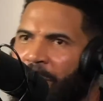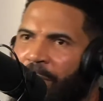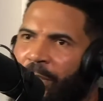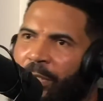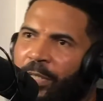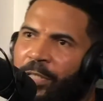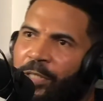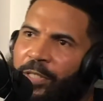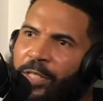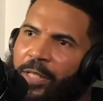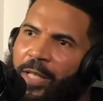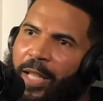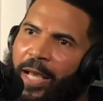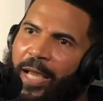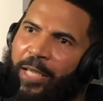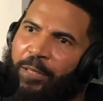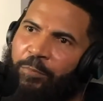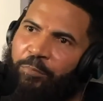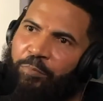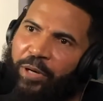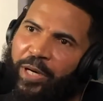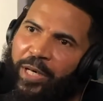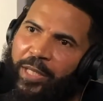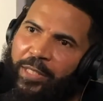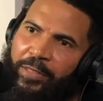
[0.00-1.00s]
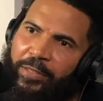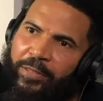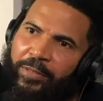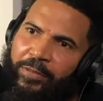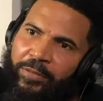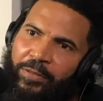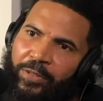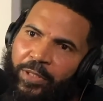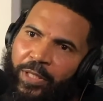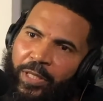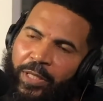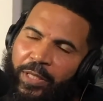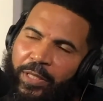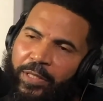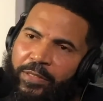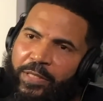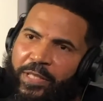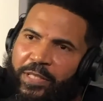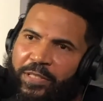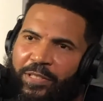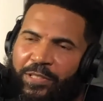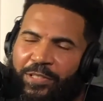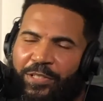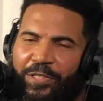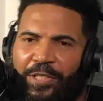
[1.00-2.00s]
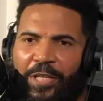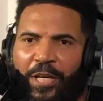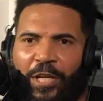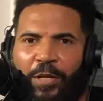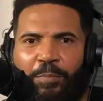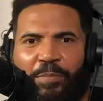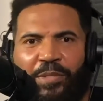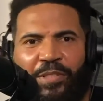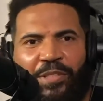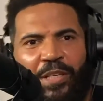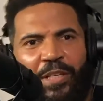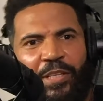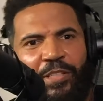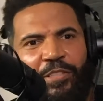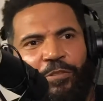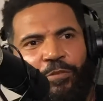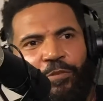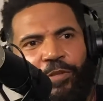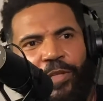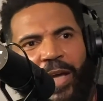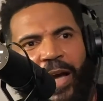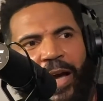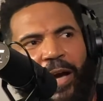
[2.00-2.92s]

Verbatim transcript: hit the like button. This is Gentlemen's History